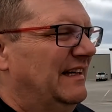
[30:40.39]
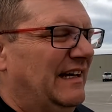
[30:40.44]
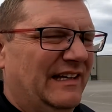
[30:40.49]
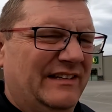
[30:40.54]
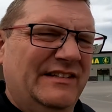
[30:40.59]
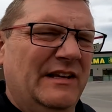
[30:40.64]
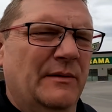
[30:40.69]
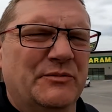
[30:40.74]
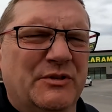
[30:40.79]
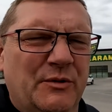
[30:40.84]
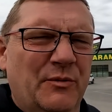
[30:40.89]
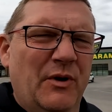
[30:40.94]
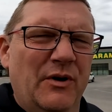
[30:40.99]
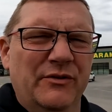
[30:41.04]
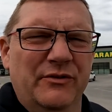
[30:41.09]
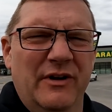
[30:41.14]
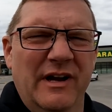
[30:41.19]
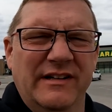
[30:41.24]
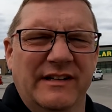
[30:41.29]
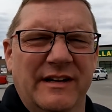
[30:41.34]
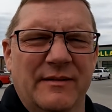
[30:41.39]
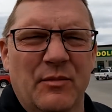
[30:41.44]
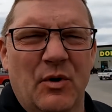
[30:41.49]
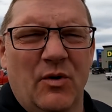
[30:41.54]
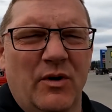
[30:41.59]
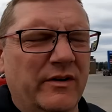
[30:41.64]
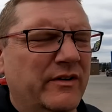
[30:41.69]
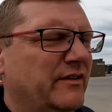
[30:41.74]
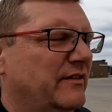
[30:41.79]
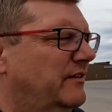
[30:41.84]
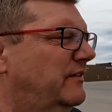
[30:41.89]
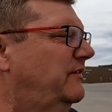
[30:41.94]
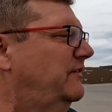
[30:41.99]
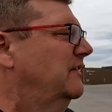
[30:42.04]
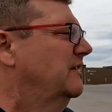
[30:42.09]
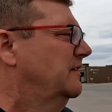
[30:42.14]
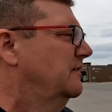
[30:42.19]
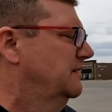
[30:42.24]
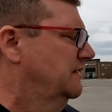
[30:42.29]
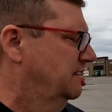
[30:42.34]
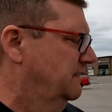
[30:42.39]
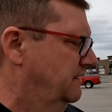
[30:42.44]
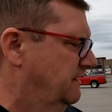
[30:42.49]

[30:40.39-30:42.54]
Except she won't drink Tim Hortons, so.